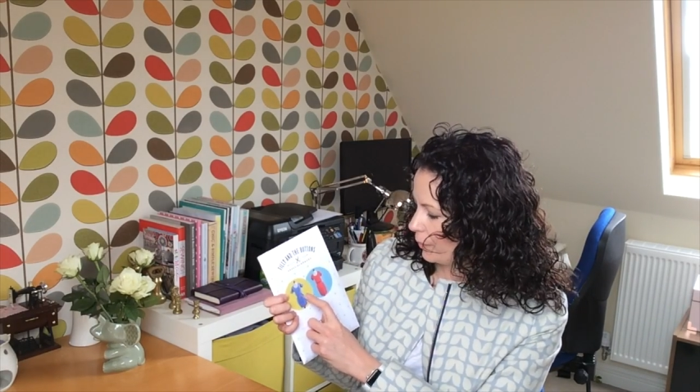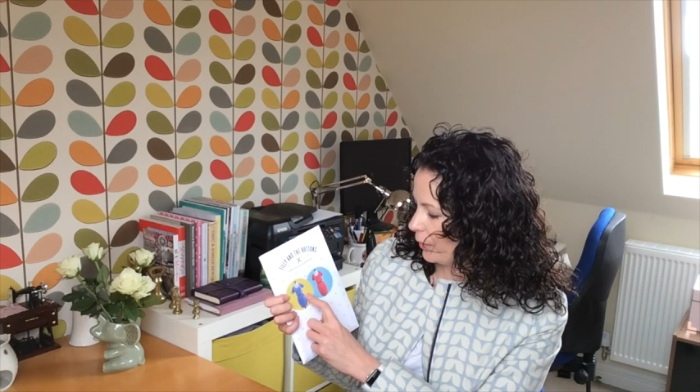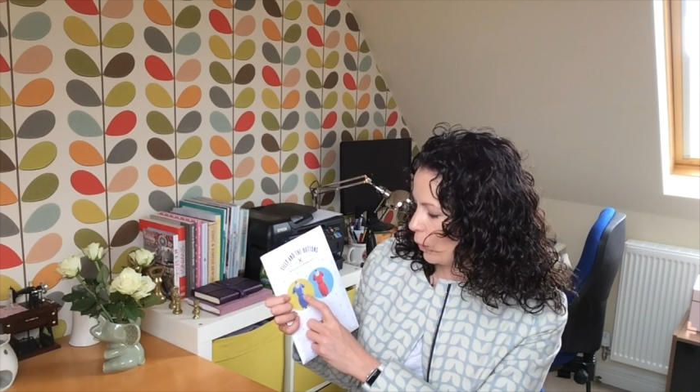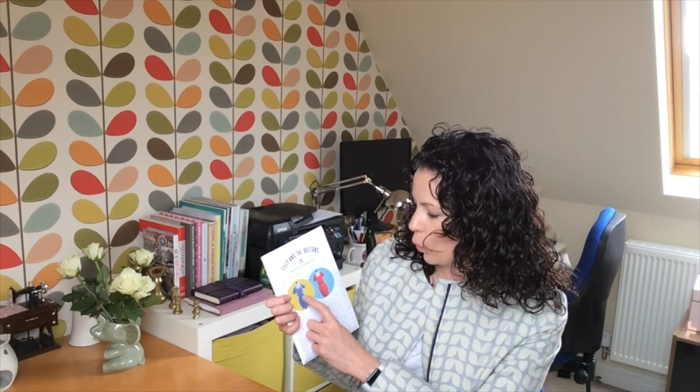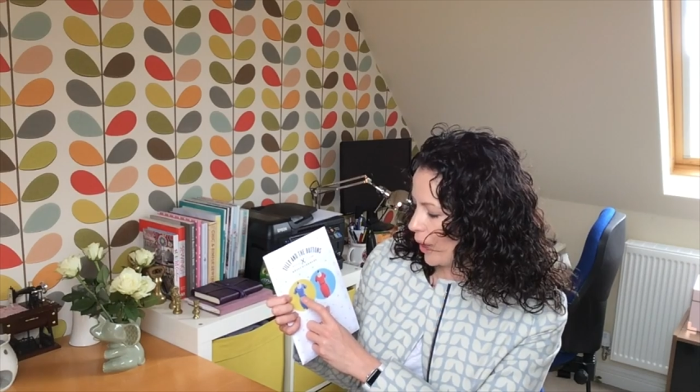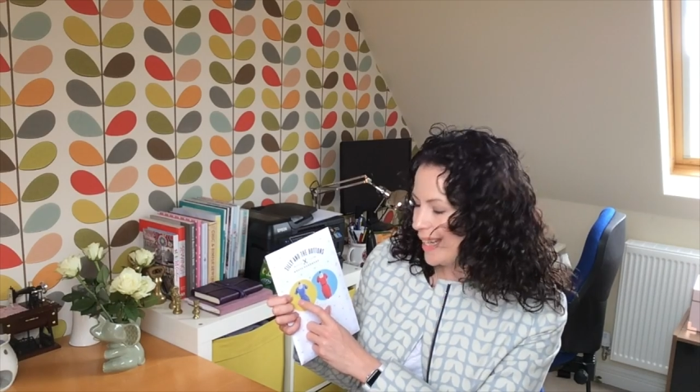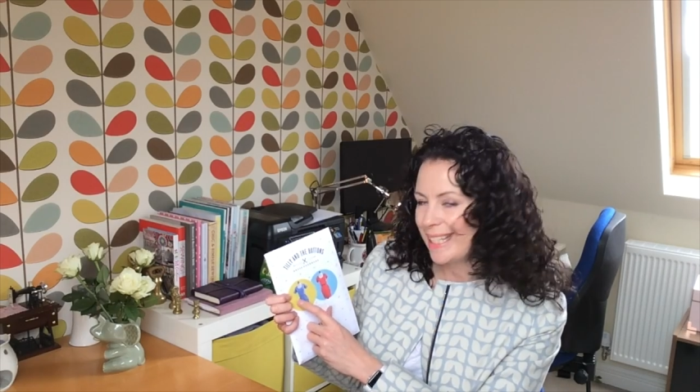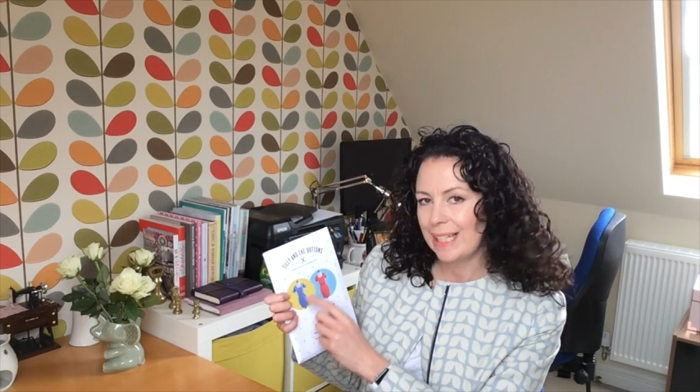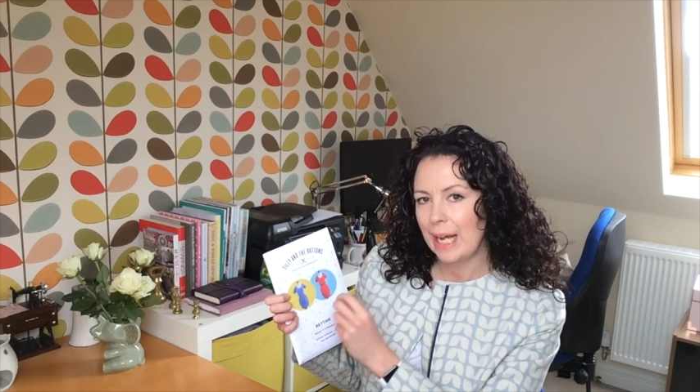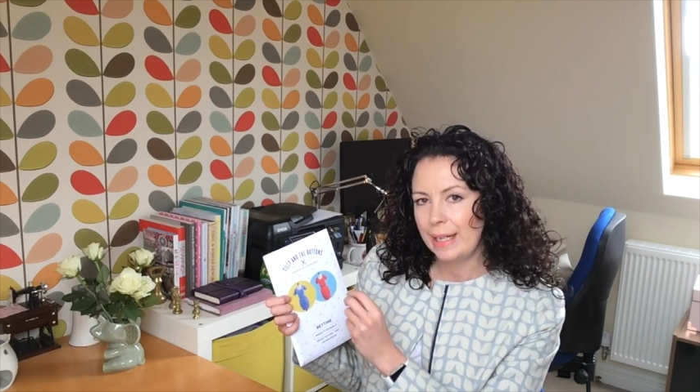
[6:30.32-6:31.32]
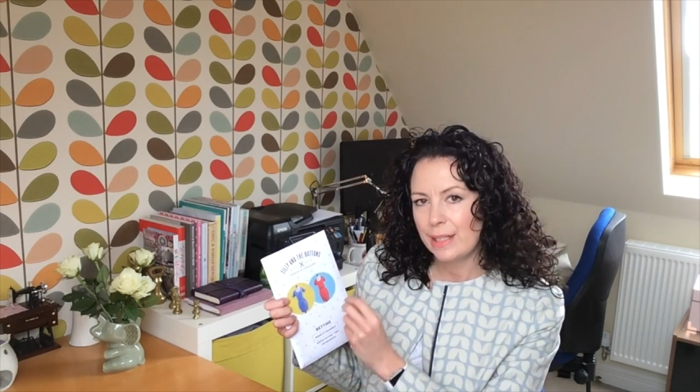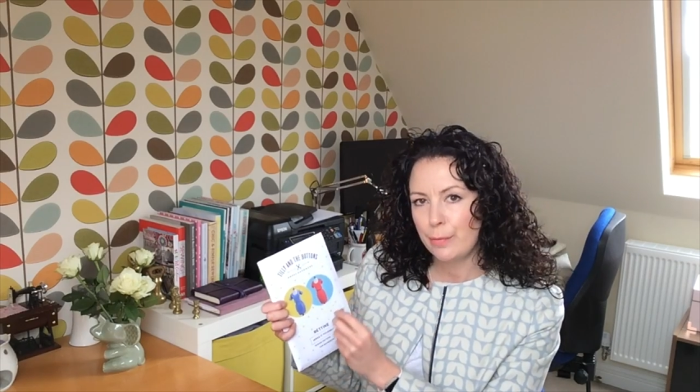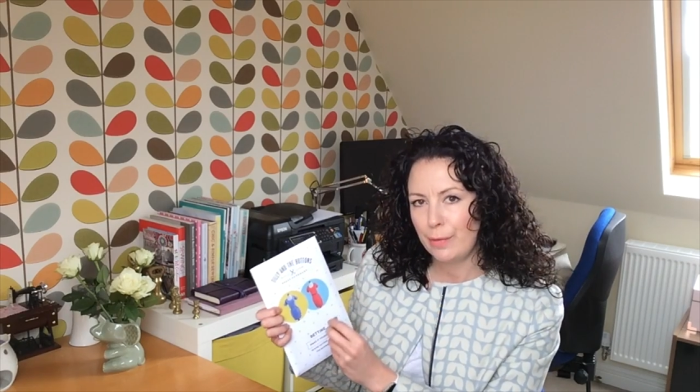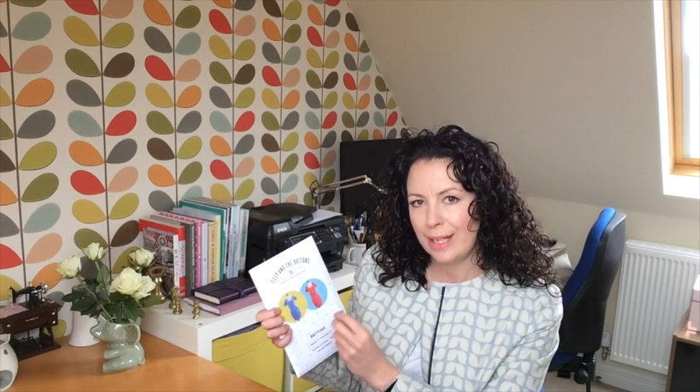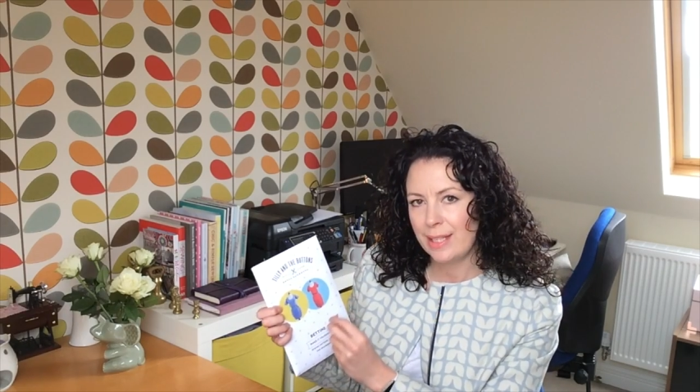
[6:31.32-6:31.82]
that waistline
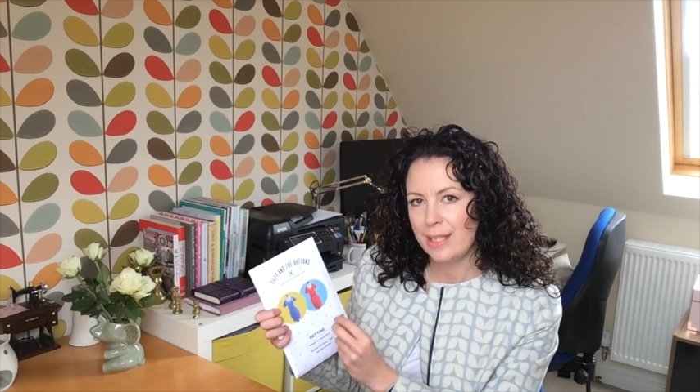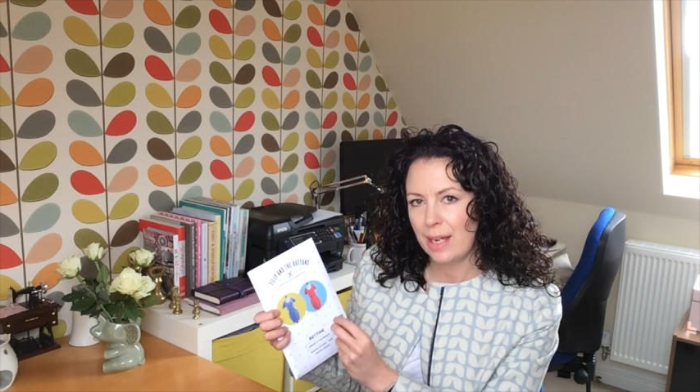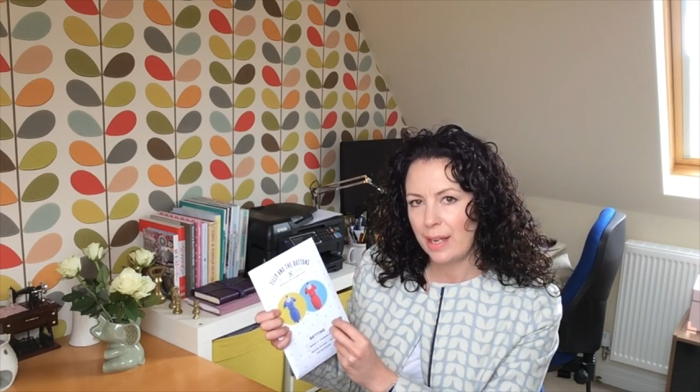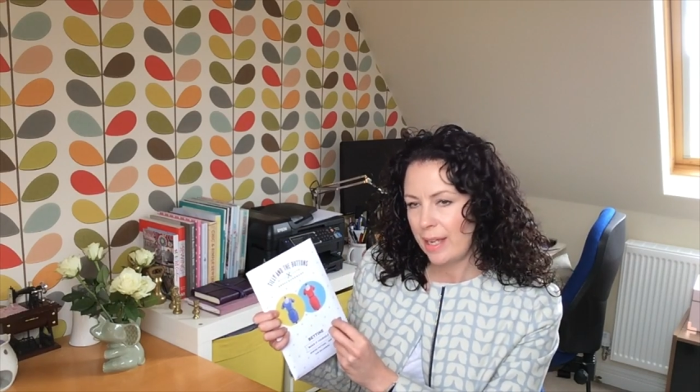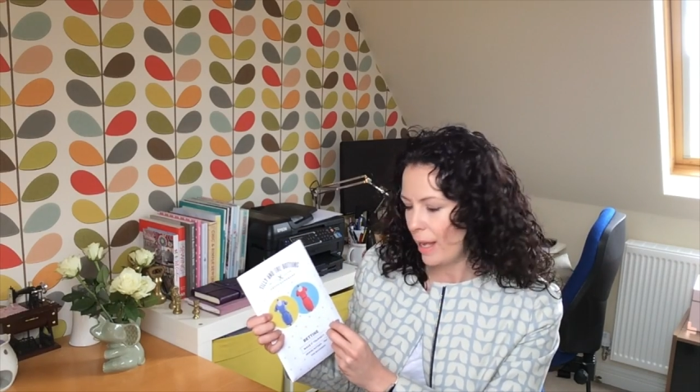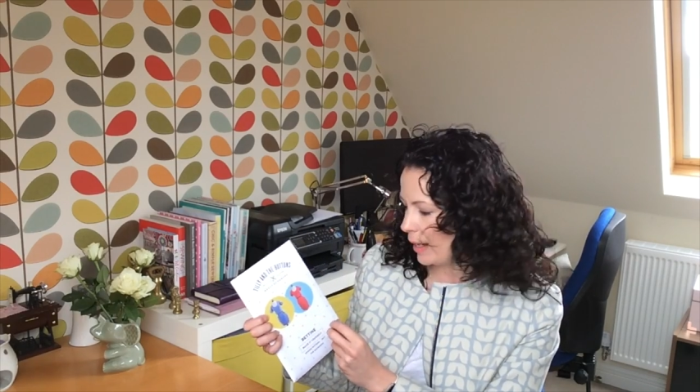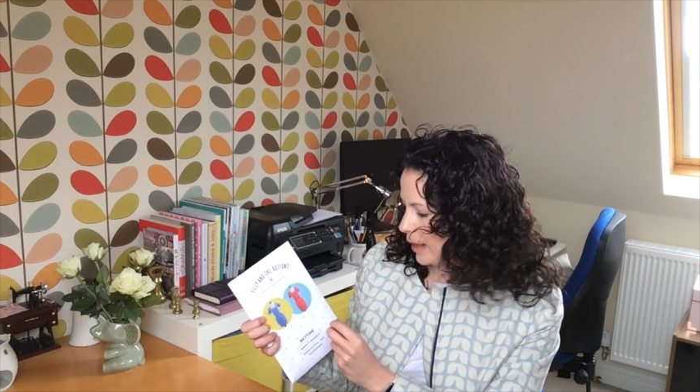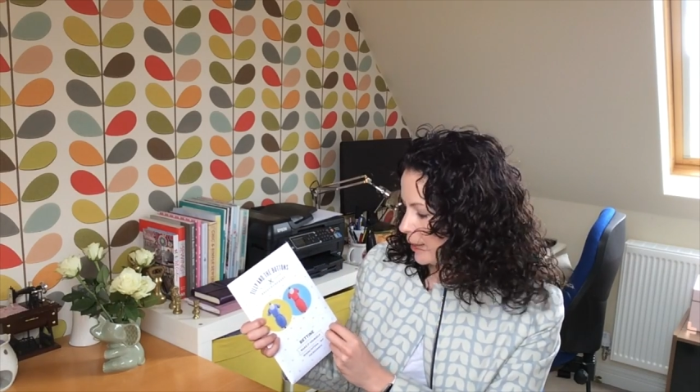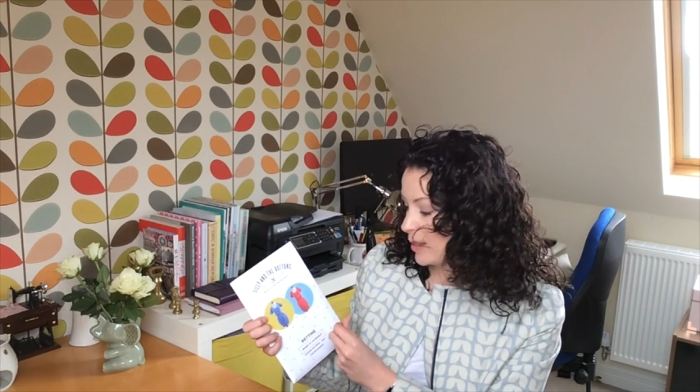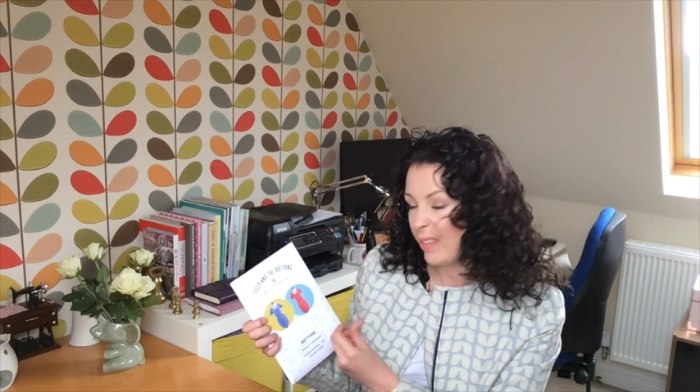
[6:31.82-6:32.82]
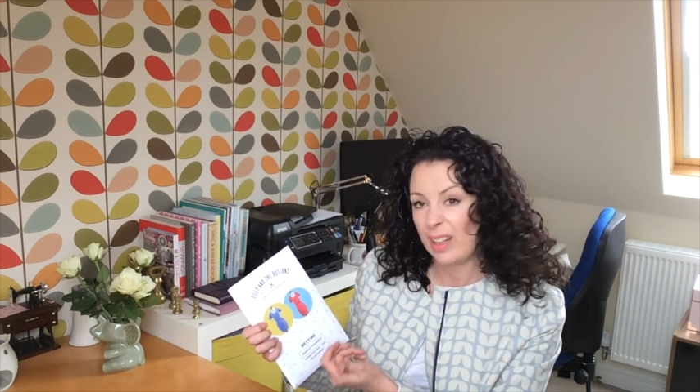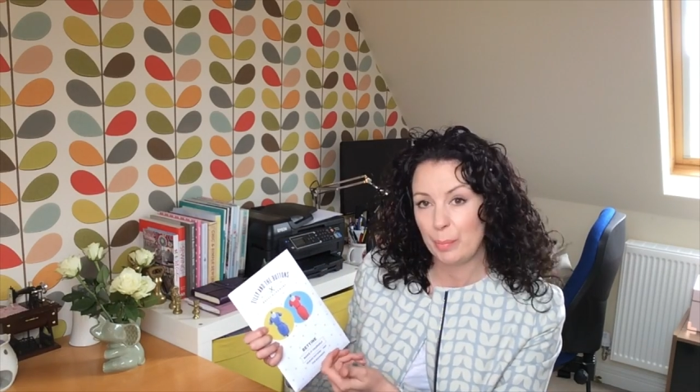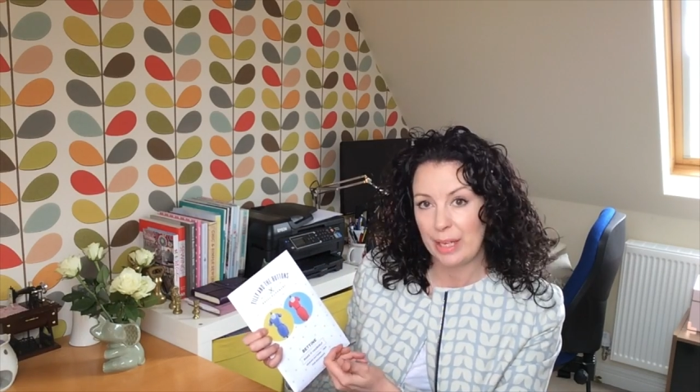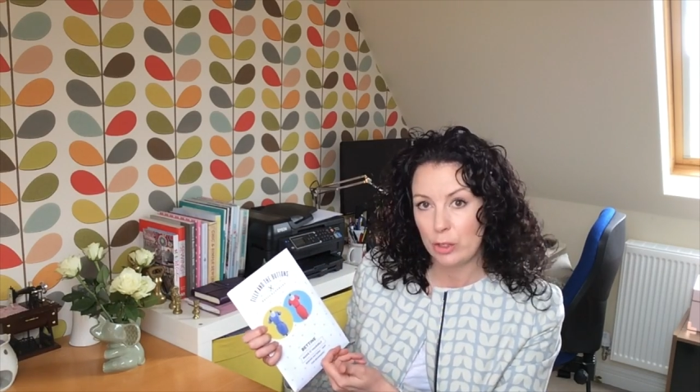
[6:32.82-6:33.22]
as flat as I can, so that'll be